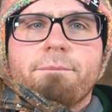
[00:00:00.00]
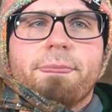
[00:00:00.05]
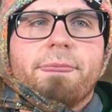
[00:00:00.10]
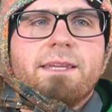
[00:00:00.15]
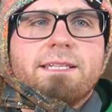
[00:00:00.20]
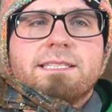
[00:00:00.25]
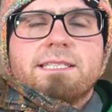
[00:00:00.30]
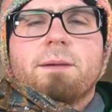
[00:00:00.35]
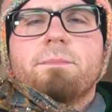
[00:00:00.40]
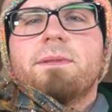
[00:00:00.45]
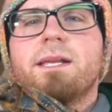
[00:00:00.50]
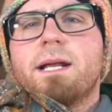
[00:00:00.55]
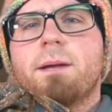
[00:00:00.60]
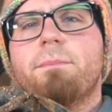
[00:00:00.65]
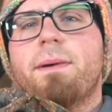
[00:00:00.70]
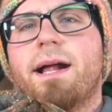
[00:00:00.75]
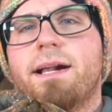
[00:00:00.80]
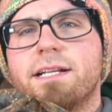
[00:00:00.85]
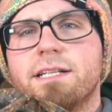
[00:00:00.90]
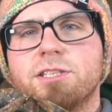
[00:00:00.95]
Something
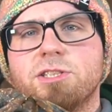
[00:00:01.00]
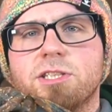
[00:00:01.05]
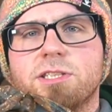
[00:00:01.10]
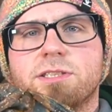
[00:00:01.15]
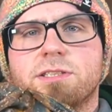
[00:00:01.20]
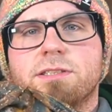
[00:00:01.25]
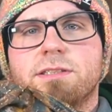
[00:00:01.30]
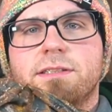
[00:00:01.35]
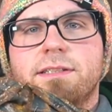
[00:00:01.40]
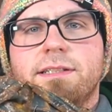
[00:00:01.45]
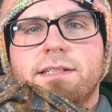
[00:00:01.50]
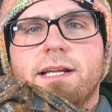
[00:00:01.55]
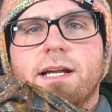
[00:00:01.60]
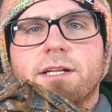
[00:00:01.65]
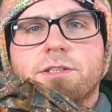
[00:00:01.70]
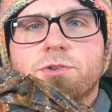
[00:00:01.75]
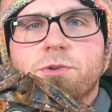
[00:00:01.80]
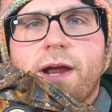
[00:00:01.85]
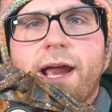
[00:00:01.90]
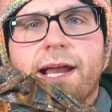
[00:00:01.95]
about it just
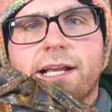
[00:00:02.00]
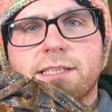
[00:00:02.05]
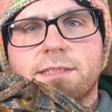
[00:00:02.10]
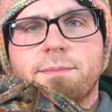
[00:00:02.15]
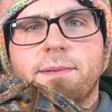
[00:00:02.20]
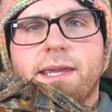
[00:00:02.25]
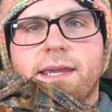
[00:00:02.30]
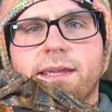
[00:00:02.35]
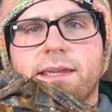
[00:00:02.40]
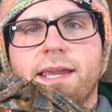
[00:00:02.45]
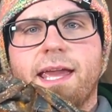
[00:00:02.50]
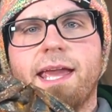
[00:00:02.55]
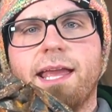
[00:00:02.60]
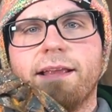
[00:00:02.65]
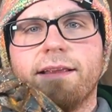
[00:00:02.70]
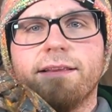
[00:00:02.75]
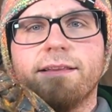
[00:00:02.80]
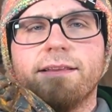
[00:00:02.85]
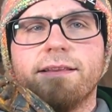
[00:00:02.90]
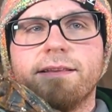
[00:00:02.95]
attracts me.
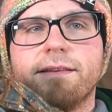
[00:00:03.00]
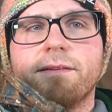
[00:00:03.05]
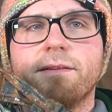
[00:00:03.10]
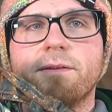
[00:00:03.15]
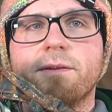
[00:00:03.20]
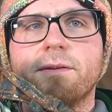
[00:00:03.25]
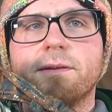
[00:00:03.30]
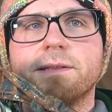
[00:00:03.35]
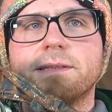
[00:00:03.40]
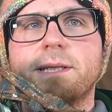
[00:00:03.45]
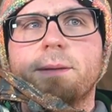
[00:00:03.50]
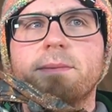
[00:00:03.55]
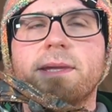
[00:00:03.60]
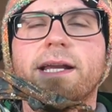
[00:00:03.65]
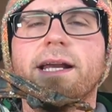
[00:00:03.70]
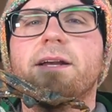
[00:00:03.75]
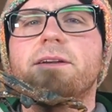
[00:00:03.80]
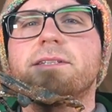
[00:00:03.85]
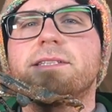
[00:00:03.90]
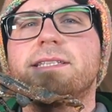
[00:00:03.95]
And
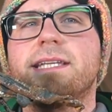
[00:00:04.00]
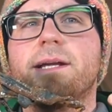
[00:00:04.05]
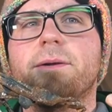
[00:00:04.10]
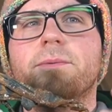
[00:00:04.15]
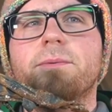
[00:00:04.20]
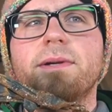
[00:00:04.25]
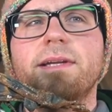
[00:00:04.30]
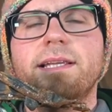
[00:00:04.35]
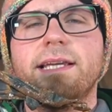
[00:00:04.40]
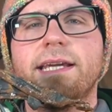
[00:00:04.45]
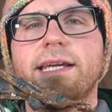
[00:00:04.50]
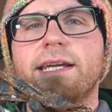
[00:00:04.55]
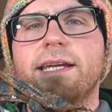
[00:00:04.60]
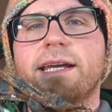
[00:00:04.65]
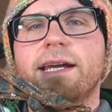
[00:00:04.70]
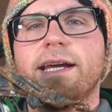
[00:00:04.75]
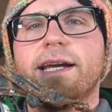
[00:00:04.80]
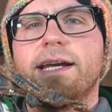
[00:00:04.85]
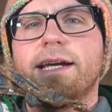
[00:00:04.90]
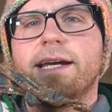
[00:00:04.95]
something else that really
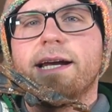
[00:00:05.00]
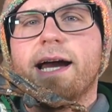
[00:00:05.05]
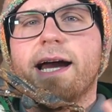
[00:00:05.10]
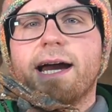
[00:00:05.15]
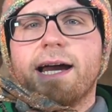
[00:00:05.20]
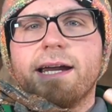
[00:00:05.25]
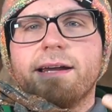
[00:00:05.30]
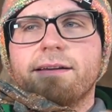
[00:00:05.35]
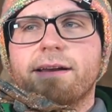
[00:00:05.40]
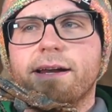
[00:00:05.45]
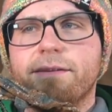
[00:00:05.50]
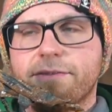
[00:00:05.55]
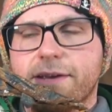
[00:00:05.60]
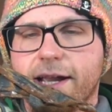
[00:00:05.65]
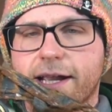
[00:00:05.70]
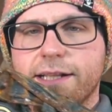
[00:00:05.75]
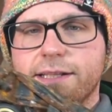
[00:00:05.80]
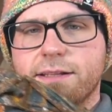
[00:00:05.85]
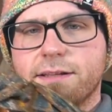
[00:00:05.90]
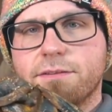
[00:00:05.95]
I've
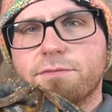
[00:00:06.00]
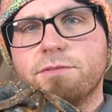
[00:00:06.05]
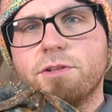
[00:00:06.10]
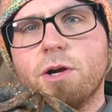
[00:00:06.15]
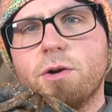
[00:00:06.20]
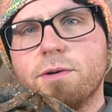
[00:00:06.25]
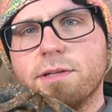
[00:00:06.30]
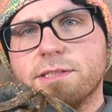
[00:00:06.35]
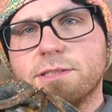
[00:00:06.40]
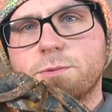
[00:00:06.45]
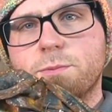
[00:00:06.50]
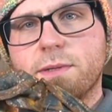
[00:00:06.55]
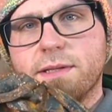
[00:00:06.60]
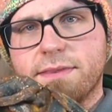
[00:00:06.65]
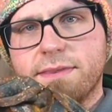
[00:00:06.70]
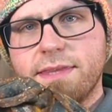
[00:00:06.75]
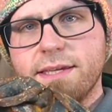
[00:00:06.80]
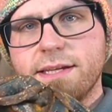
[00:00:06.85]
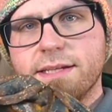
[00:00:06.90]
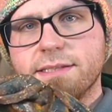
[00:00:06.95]
kind of noticed
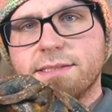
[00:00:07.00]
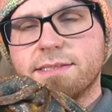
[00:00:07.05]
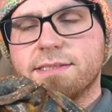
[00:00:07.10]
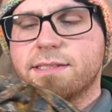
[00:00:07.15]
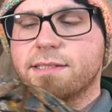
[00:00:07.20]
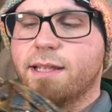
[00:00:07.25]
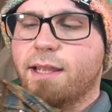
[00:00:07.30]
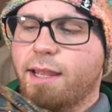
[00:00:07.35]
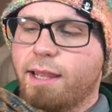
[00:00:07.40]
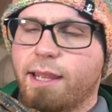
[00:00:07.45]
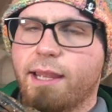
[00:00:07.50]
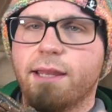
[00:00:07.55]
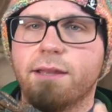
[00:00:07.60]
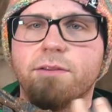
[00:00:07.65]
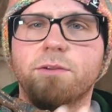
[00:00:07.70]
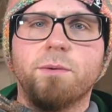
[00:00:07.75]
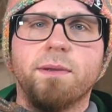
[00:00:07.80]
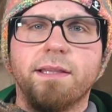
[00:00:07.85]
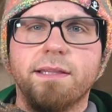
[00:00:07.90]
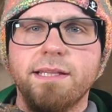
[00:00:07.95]
with this,
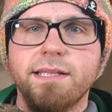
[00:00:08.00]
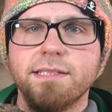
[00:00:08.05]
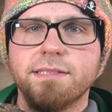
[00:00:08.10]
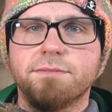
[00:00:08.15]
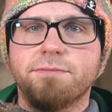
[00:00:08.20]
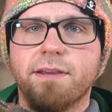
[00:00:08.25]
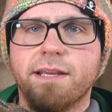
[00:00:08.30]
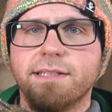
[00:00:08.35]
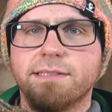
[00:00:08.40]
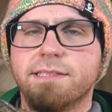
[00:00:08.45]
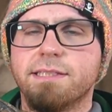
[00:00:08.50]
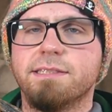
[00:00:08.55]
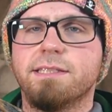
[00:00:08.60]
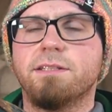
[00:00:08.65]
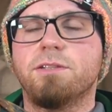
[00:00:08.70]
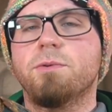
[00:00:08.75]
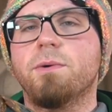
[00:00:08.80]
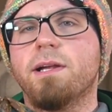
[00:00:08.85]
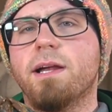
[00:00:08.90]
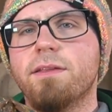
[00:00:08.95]
doing these faces
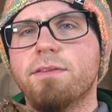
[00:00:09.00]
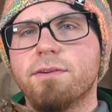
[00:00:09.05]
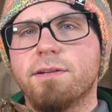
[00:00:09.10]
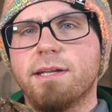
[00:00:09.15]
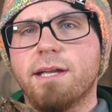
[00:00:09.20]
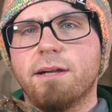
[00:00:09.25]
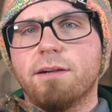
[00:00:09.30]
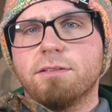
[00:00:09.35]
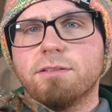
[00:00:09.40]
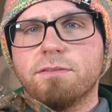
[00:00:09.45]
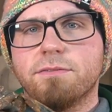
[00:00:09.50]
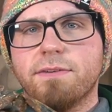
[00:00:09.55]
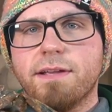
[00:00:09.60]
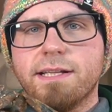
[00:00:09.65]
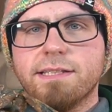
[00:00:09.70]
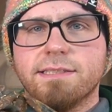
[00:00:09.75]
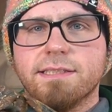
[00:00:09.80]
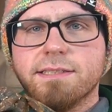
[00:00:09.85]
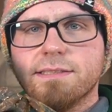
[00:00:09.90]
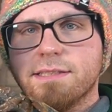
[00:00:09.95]
and doing other character
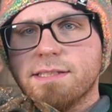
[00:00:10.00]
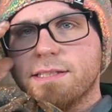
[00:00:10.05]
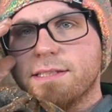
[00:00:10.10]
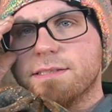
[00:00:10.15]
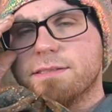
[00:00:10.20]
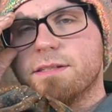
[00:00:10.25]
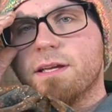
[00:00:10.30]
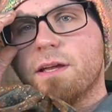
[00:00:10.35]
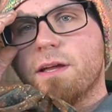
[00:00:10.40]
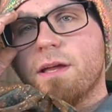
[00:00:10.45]
faces, is